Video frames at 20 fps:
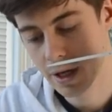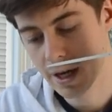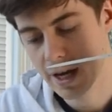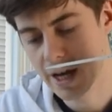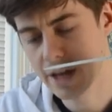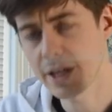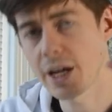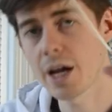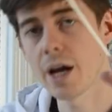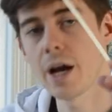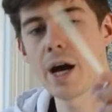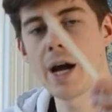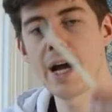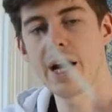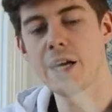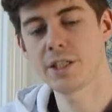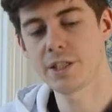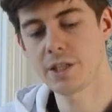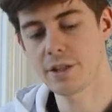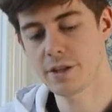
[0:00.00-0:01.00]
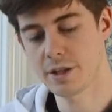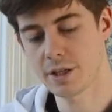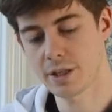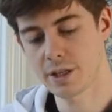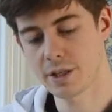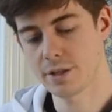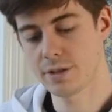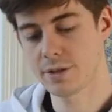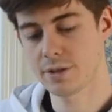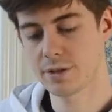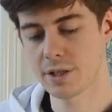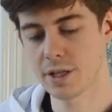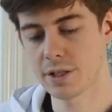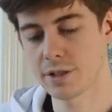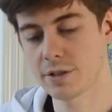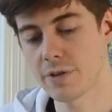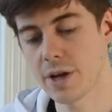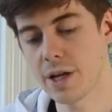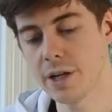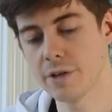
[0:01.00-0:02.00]
And yeah, I actually think
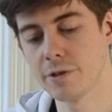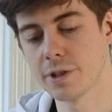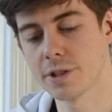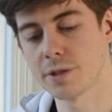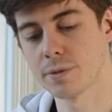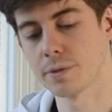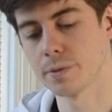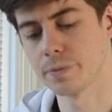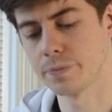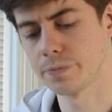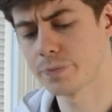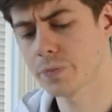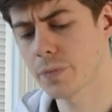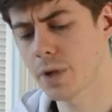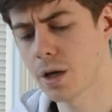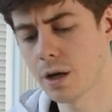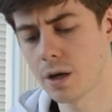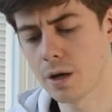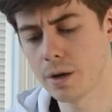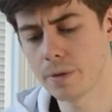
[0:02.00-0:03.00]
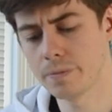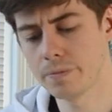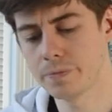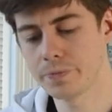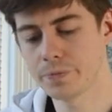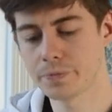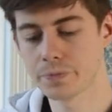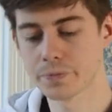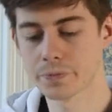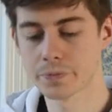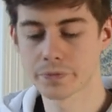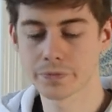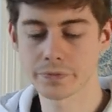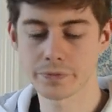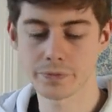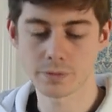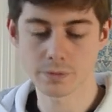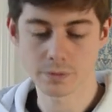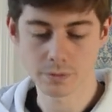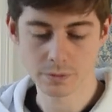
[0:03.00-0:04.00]
it's fairly reasonable. But
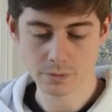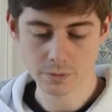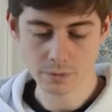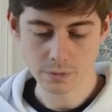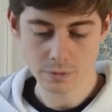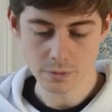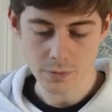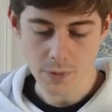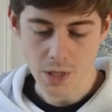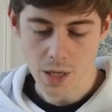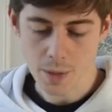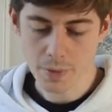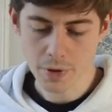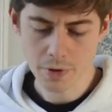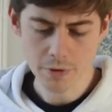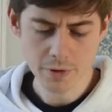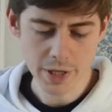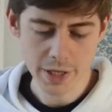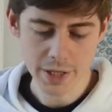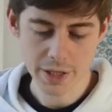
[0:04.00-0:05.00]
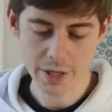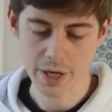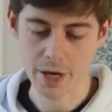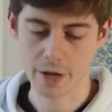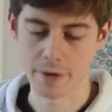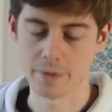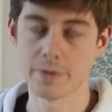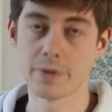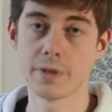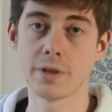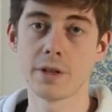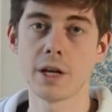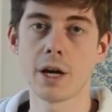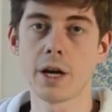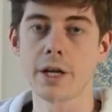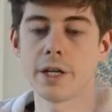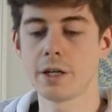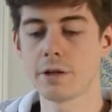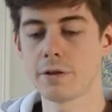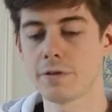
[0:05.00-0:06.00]
really, yeah, the
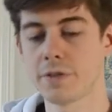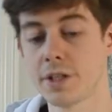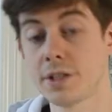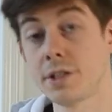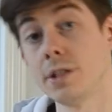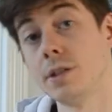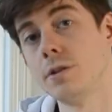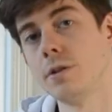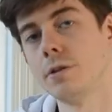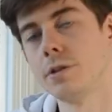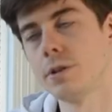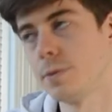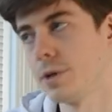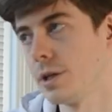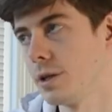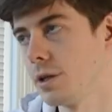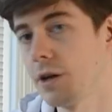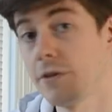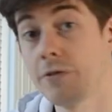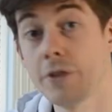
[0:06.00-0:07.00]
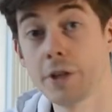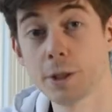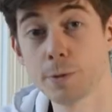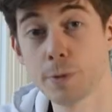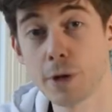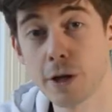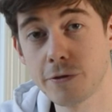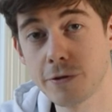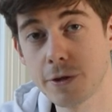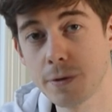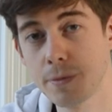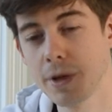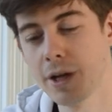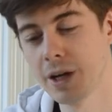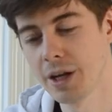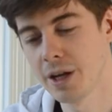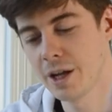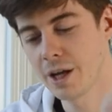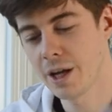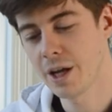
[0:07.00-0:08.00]
idea of this is not to be a finished perfume.
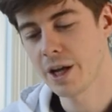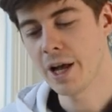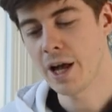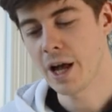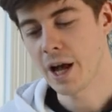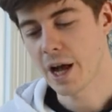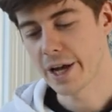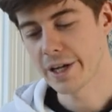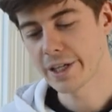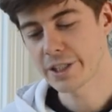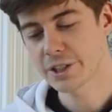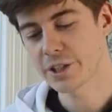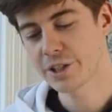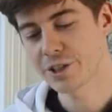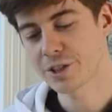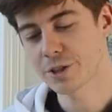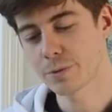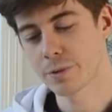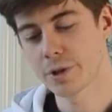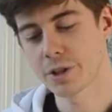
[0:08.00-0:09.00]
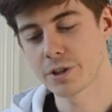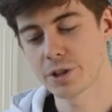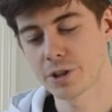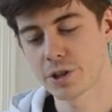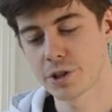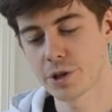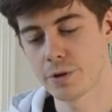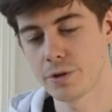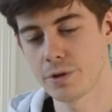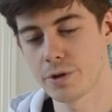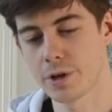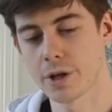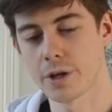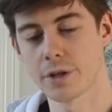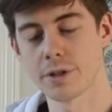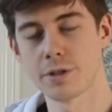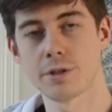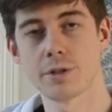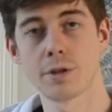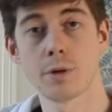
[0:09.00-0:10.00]
I literally just wanted to show you
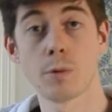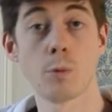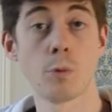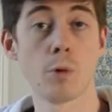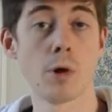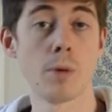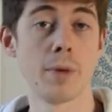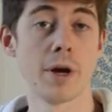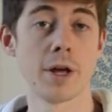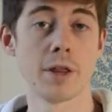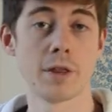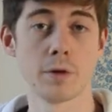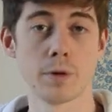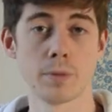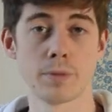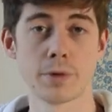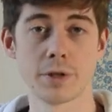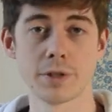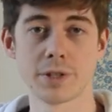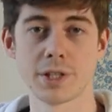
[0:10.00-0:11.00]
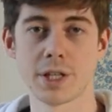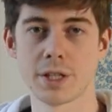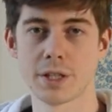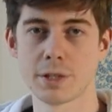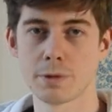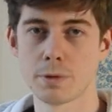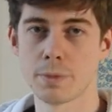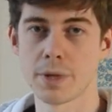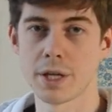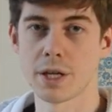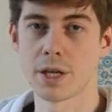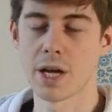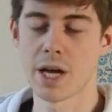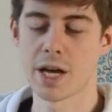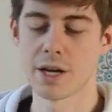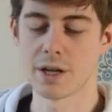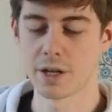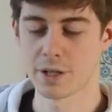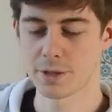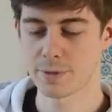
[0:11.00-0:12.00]
guys what my thought process would be,
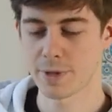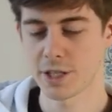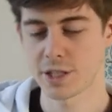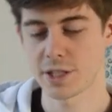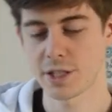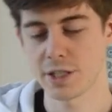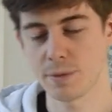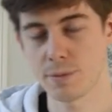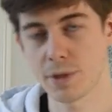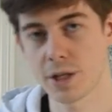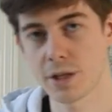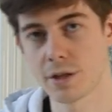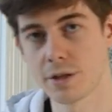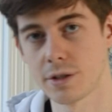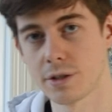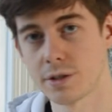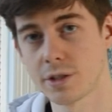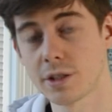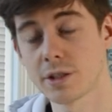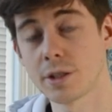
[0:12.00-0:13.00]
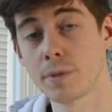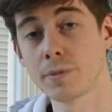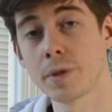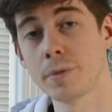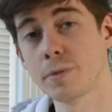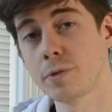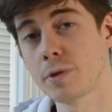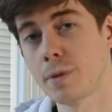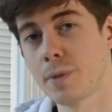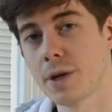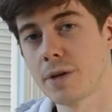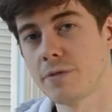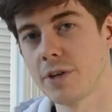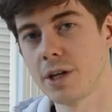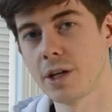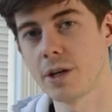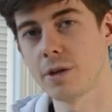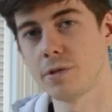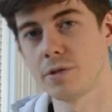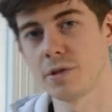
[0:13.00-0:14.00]
and especially because sometimes when I make
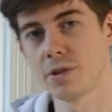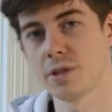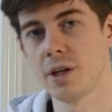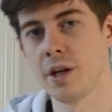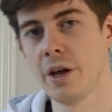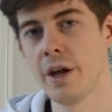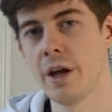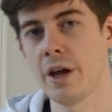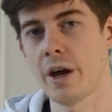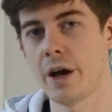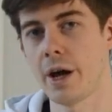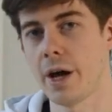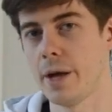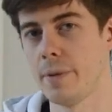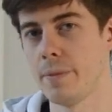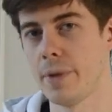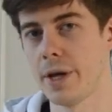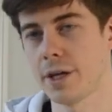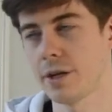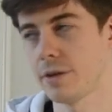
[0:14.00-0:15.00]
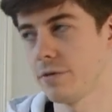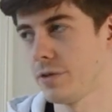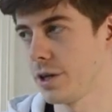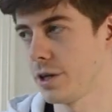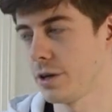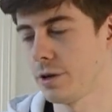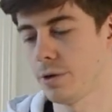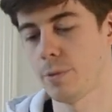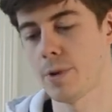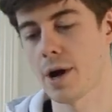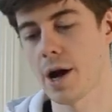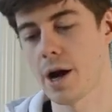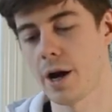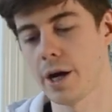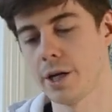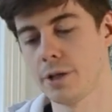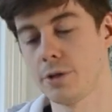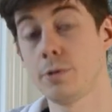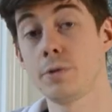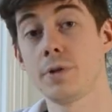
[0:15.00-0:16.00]
videos, I make a video where
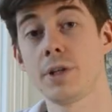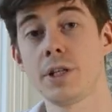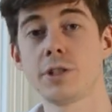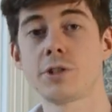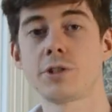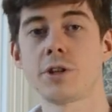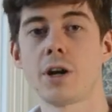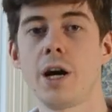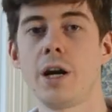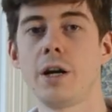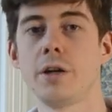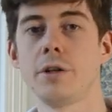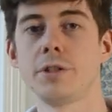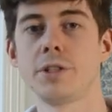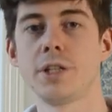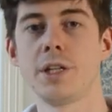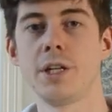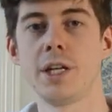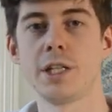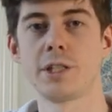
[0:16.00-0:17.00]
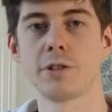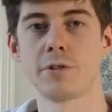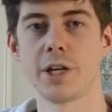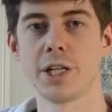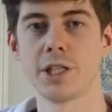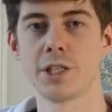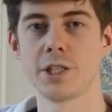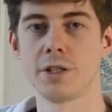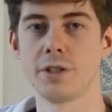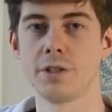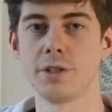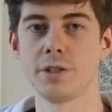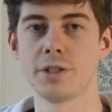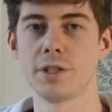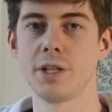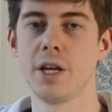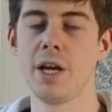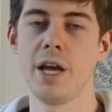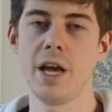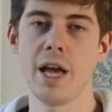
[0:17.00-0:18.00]
I do these trials and
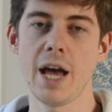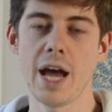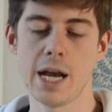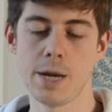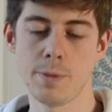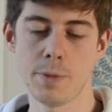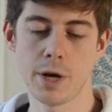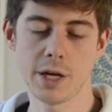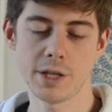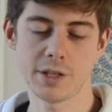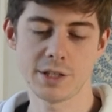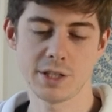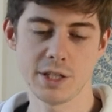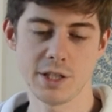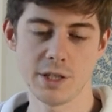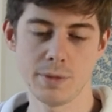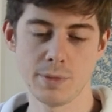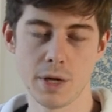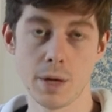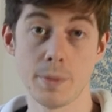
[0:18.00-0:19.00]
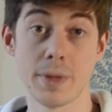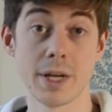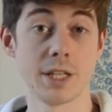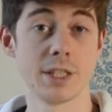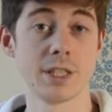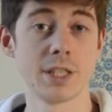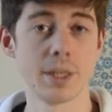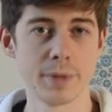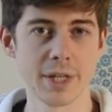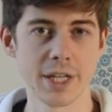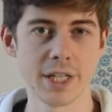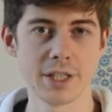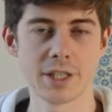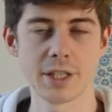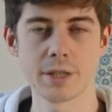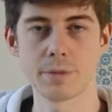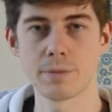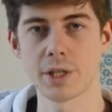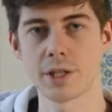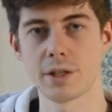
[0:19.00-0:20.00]
iterations, and it might seem a bit
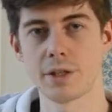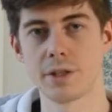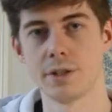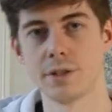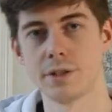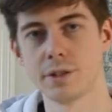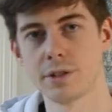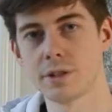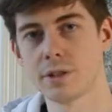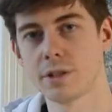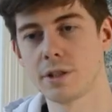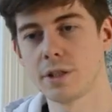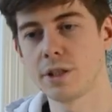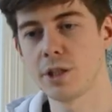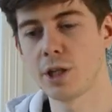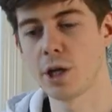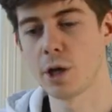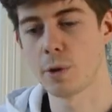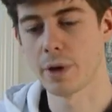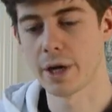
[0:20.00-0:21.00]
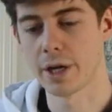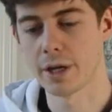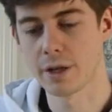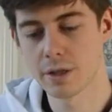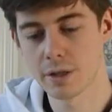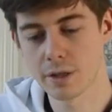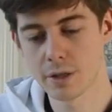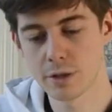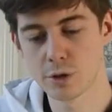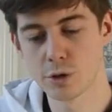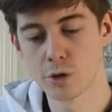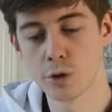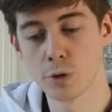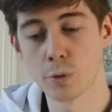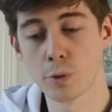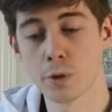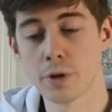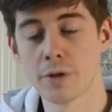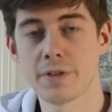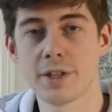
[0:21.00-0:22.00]
intimidating because, you know, I
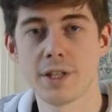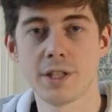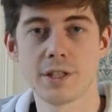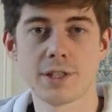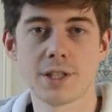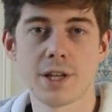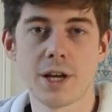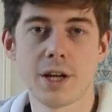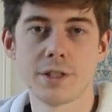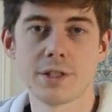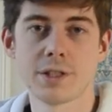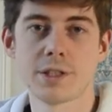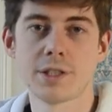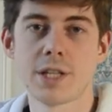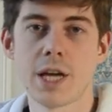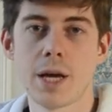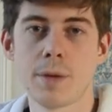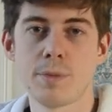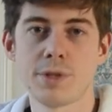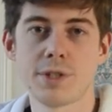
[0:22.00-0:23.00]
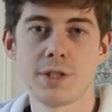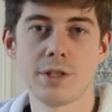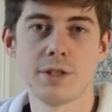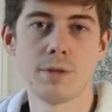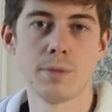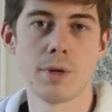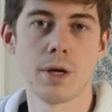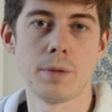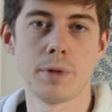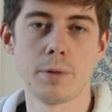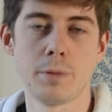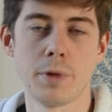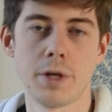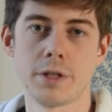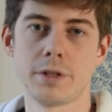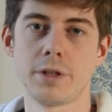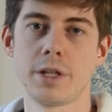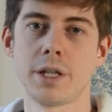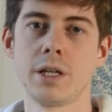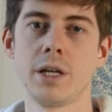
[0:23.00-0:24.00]
do all of these certain steps and you might be
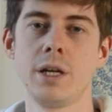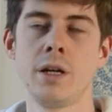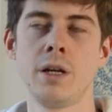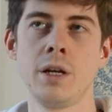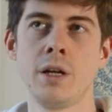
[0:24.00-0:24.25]
wondering,